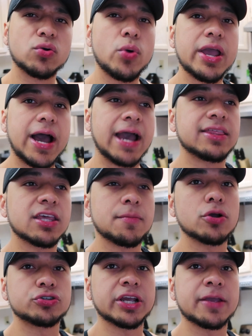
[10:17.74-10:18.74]
way I think
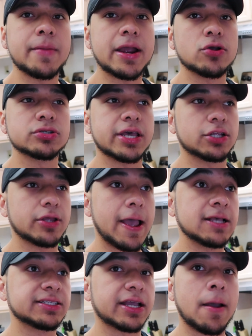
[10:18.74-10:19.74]
about tracking macros
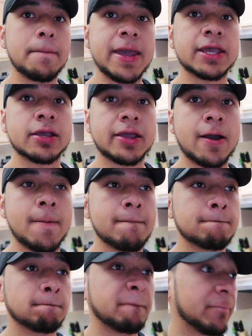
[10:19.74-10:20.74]
is like a bank account.
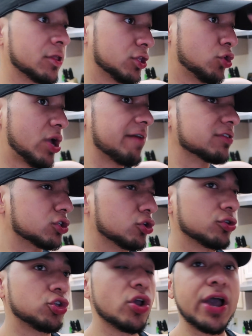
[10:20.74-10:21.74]
You
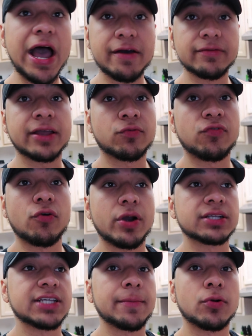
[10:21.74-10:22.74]
have like, for
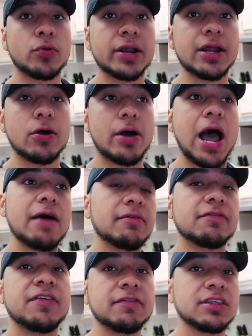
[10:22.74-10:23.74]
example, right now, I have a
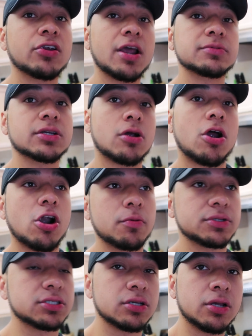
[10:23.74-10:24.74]
50 grams of
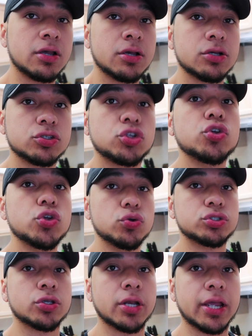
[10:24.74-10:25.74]
carbs to
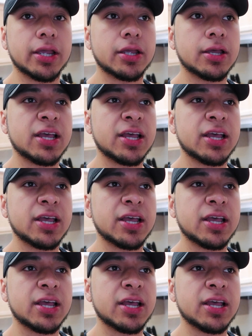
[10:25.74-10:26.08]
use today.